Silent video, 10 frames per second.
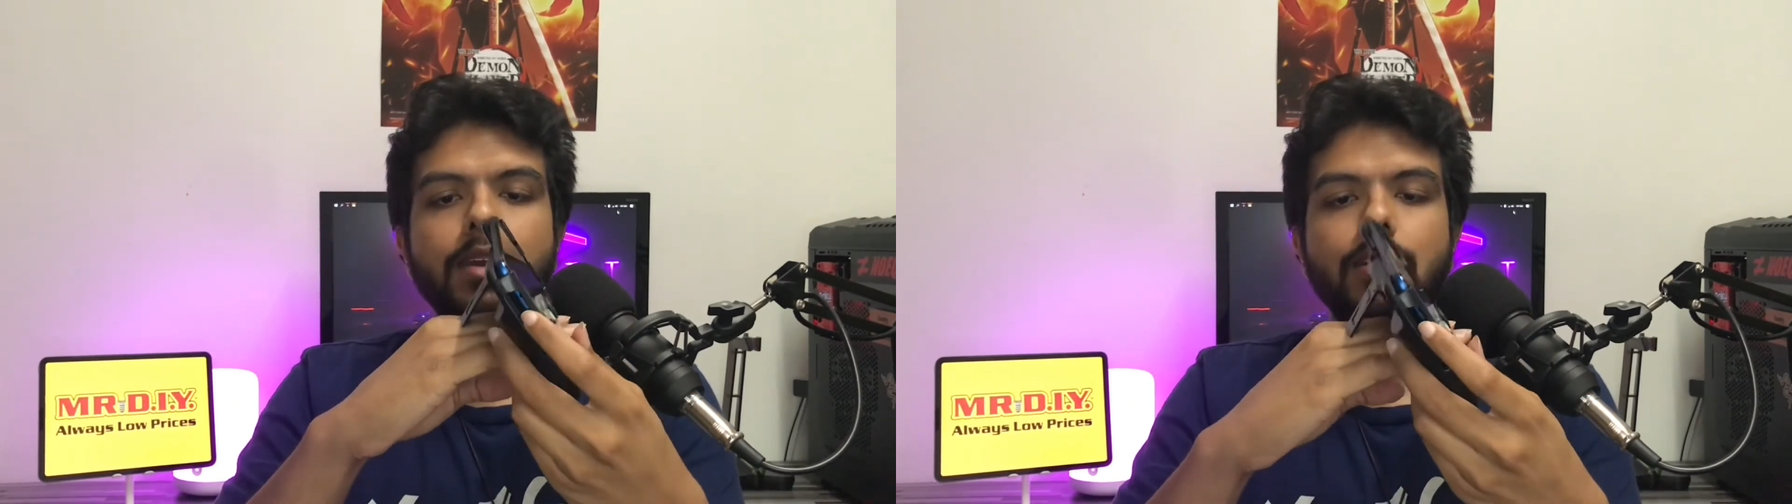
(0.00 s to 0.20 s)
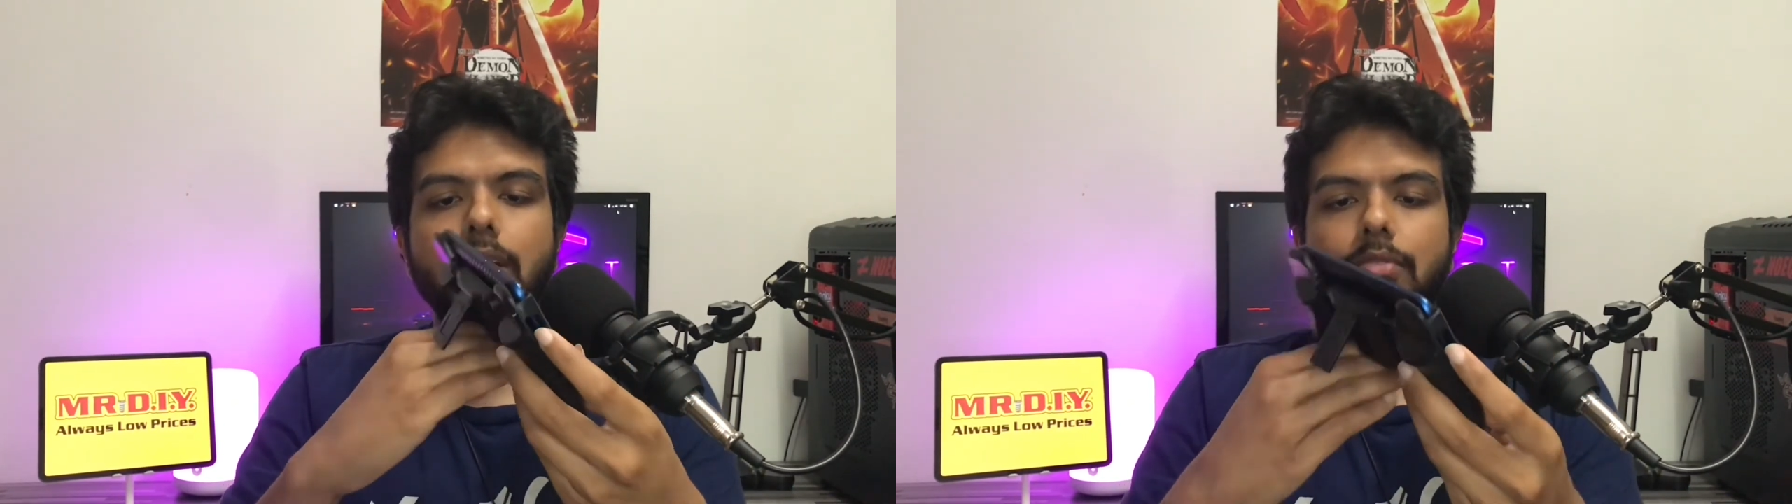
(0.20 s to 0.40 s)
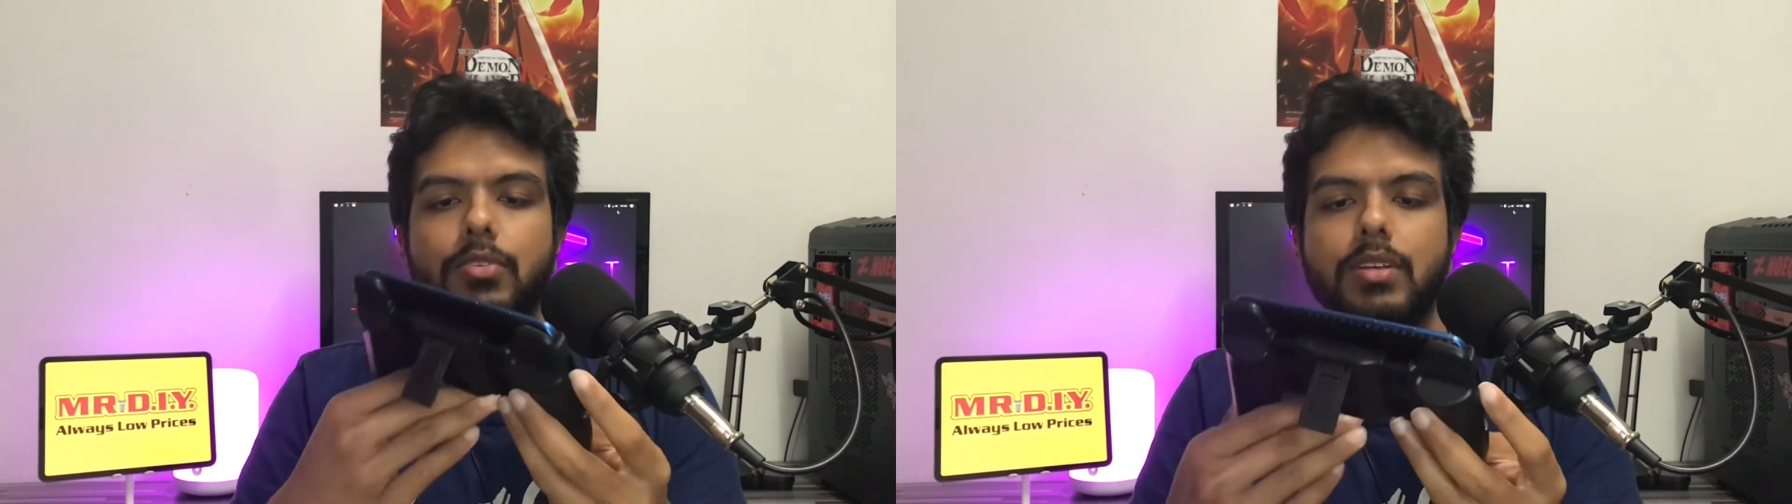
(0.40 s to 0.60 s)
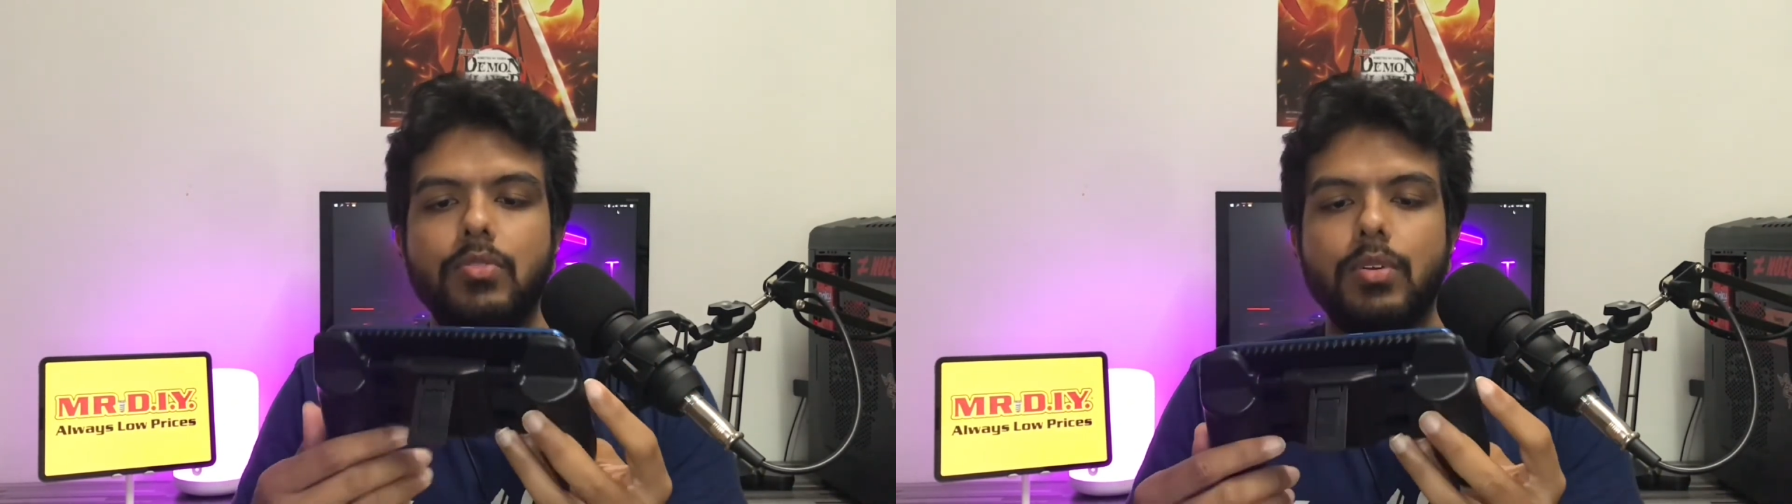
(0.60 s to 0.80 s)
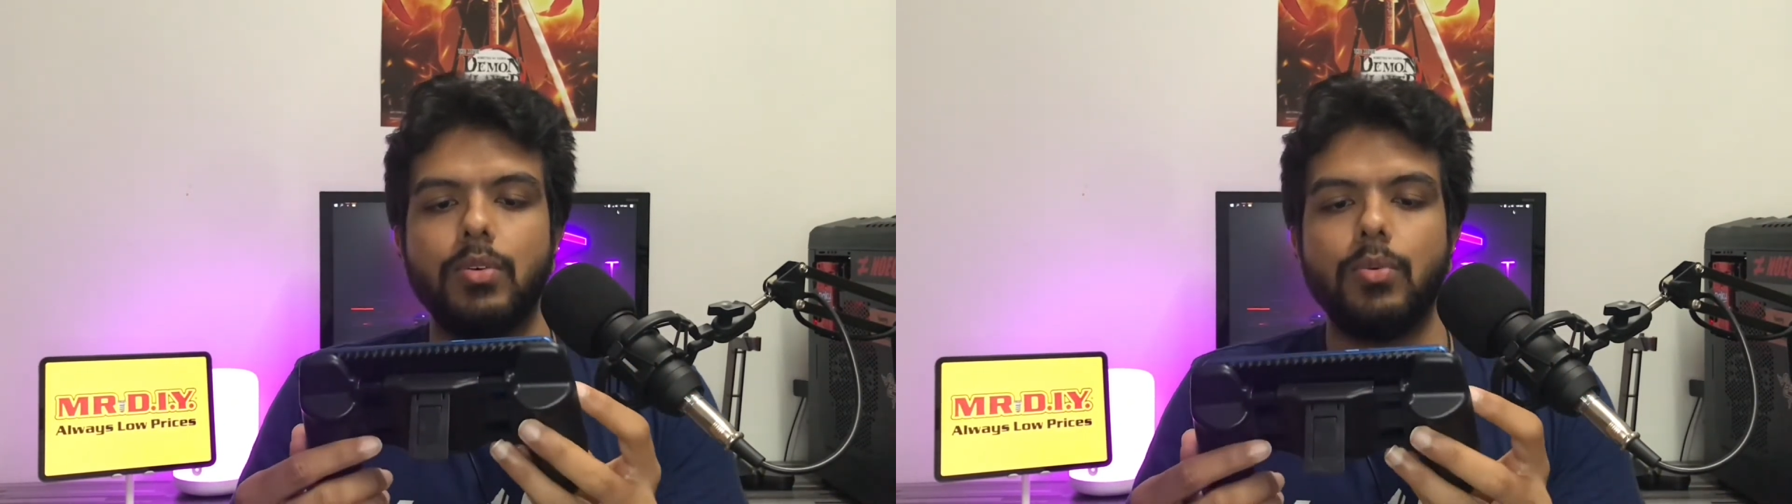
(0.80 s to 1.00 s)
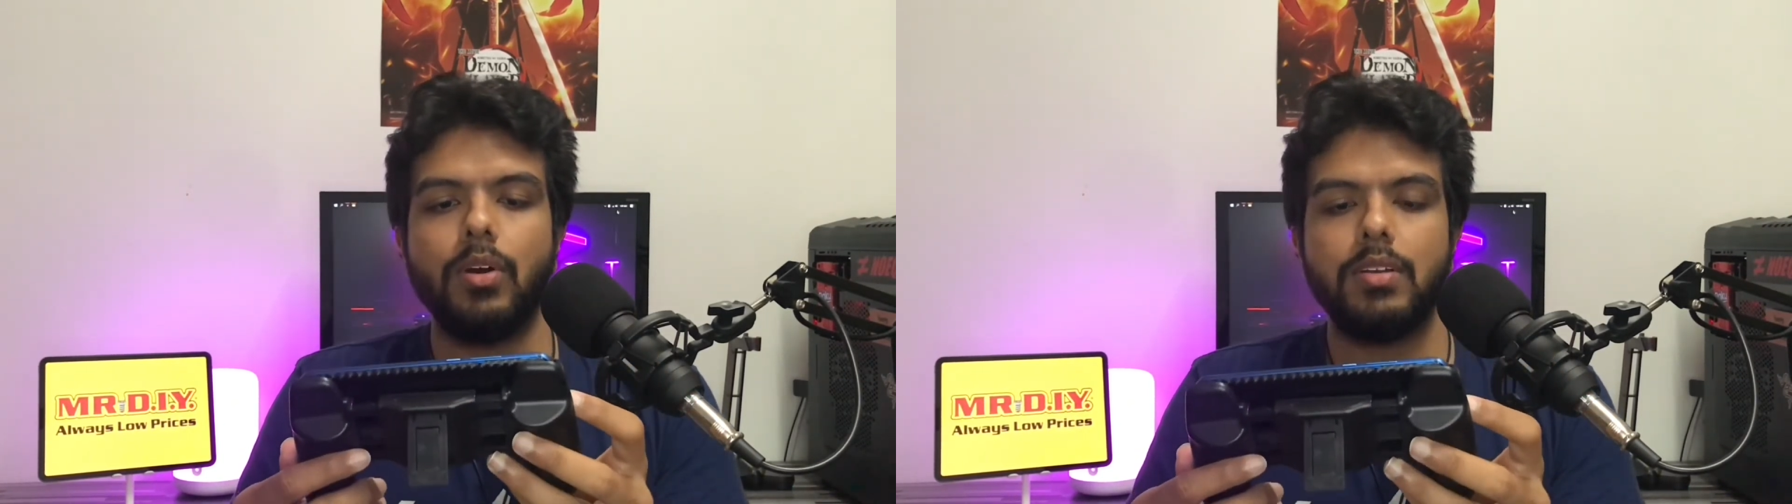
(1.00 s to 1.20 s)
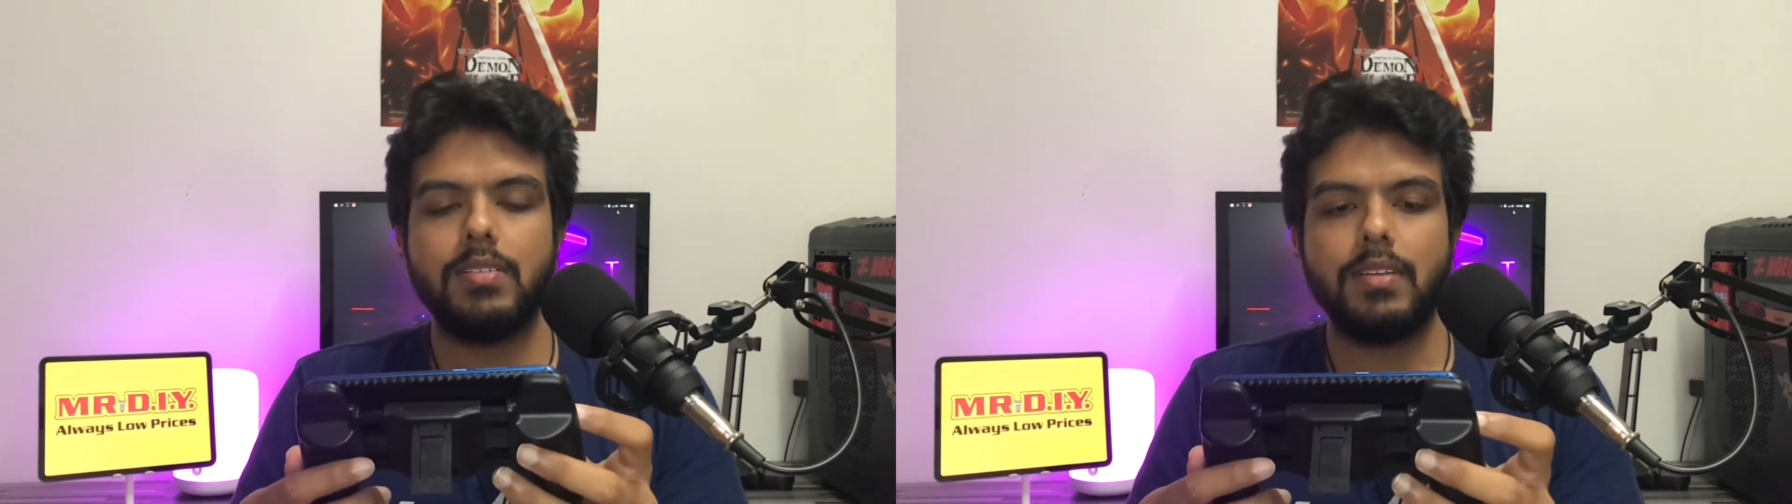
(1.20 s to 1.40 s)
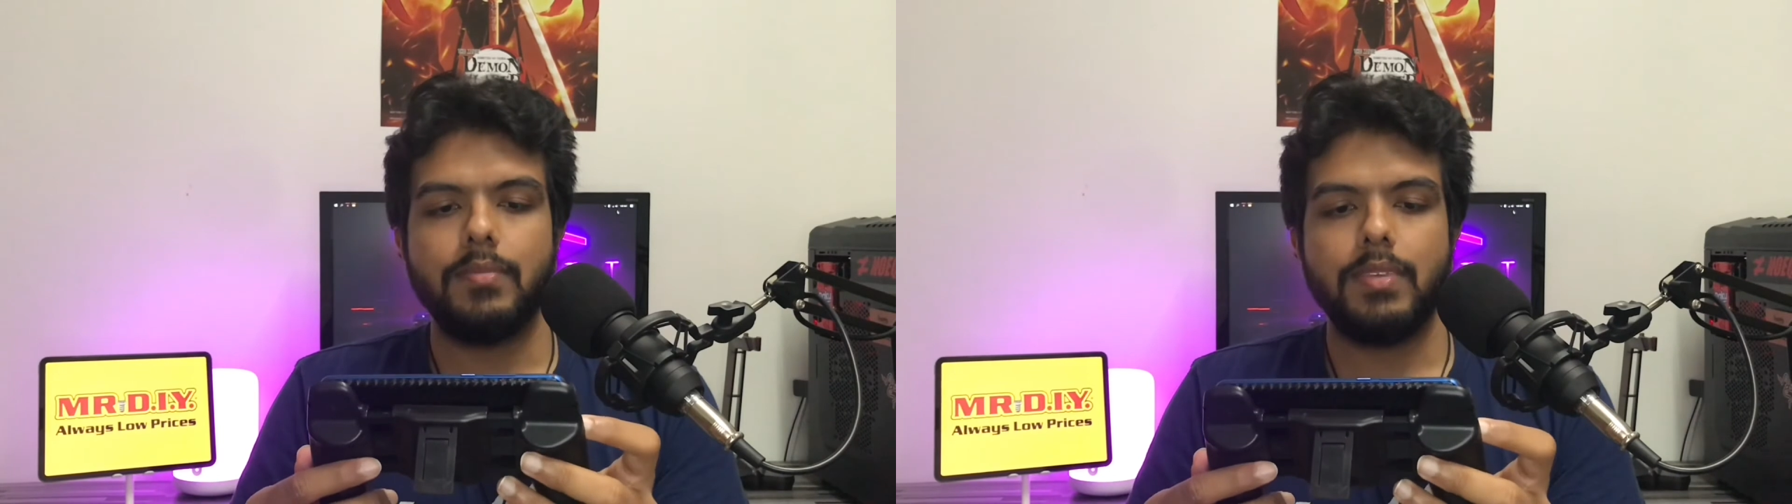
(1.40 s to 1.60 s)
or if you just want to watch
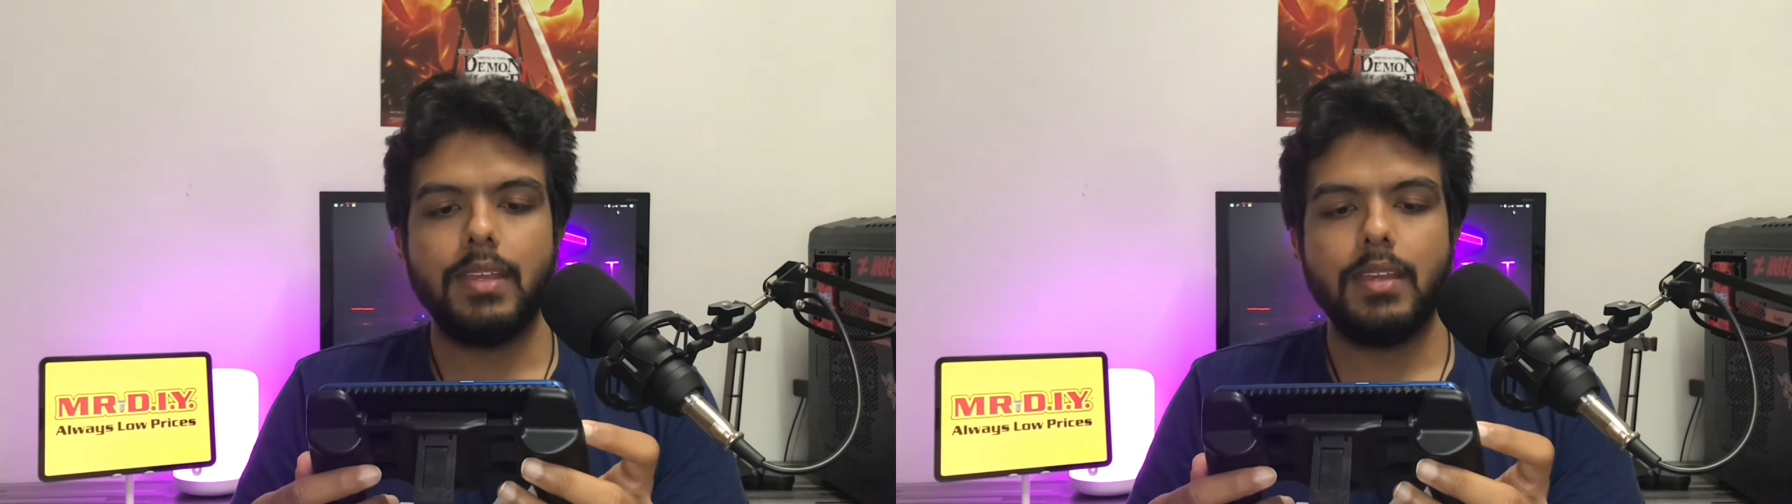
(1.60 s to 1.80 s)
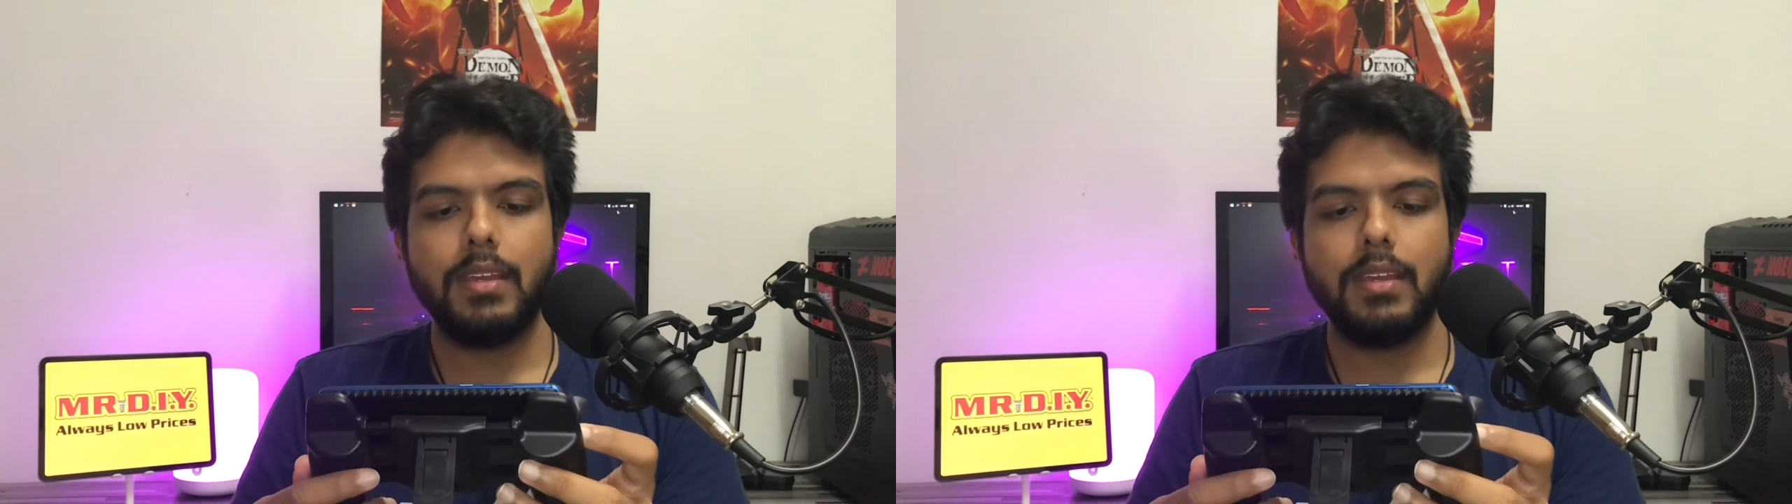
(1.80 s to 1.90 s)
something.